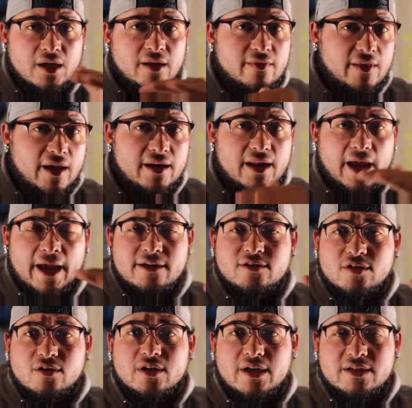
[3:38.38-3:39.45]
Then
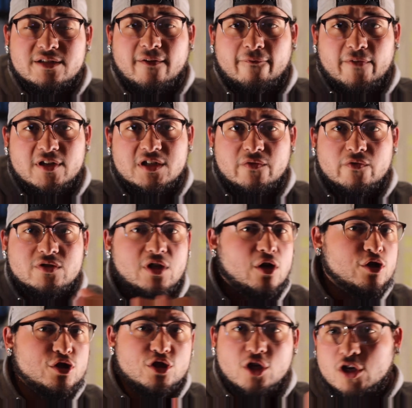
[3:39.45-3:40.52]
enter into festivals that
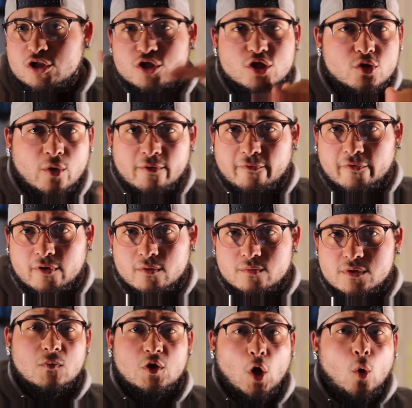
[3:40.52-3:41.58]
are just short
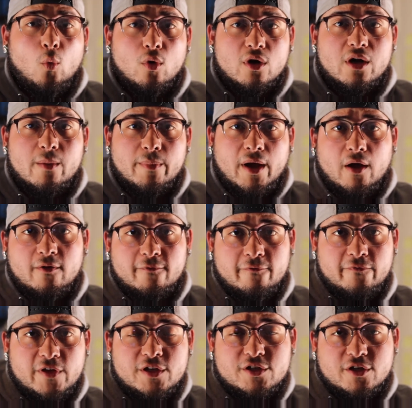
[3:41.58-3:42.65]
films. Don't worry about
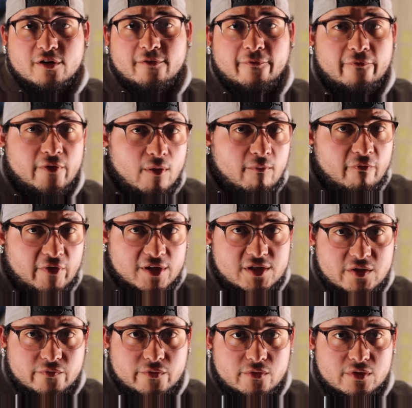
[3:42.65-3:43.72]
feature film
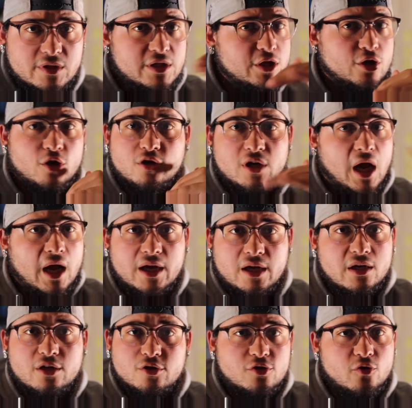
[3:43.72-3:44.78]
festivals. You're not
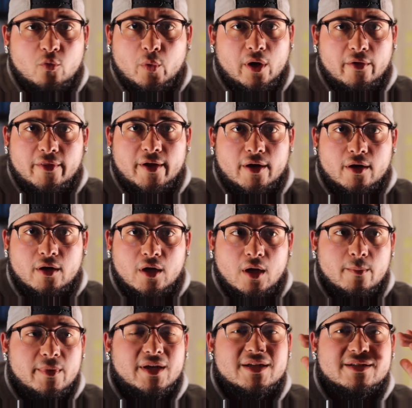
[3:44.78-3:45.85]
gonna do well there,
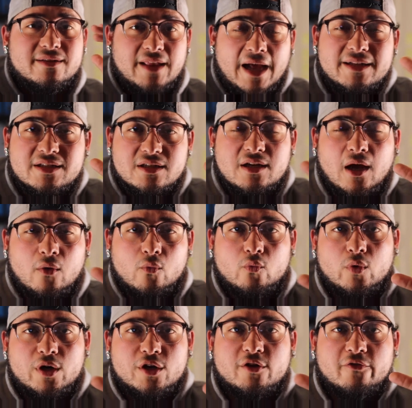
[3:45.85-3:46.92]
because that's not
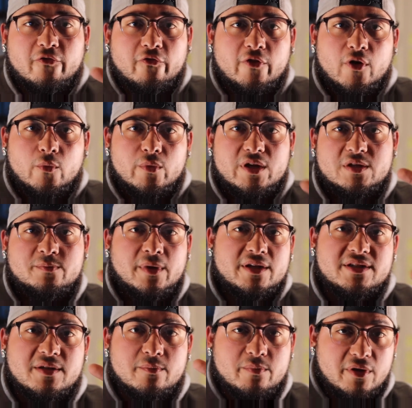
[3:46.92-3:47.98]
what your film is
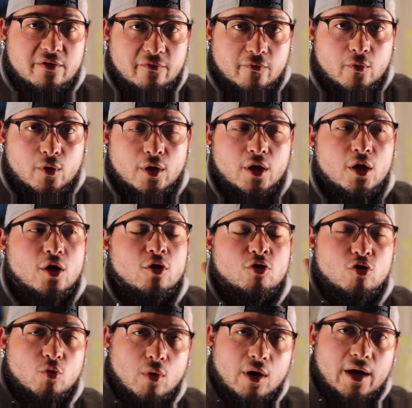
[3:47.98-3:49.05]
meant to be for.
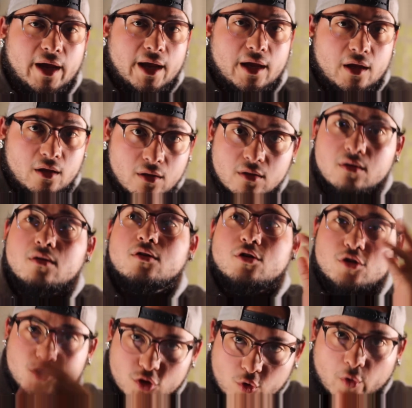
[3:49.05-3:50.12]
You are a
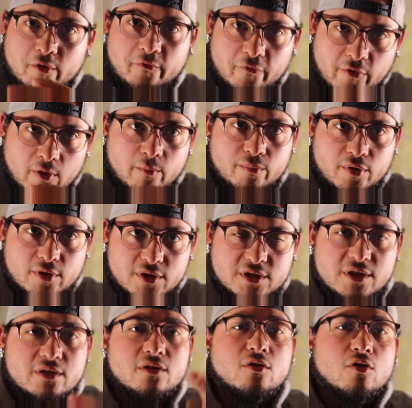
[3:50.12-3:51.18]
short film
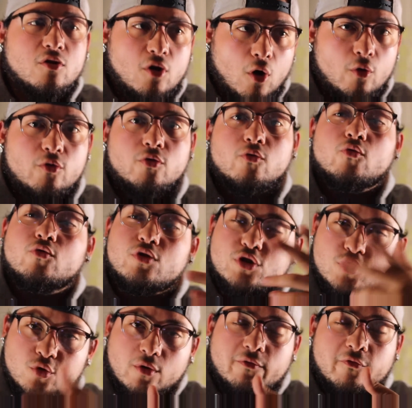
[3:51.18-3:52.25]
person. Go through the
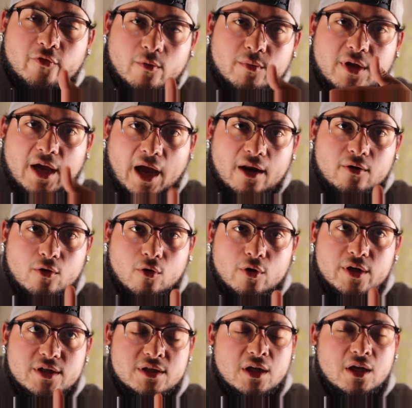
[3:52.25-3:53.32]
short film
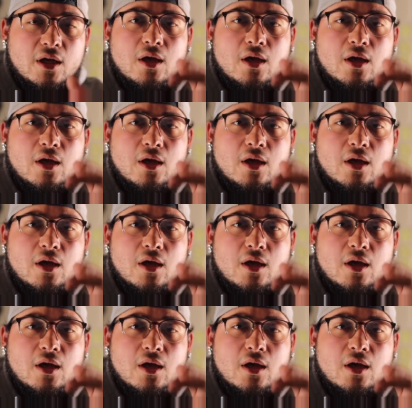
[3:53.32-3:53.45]
categories.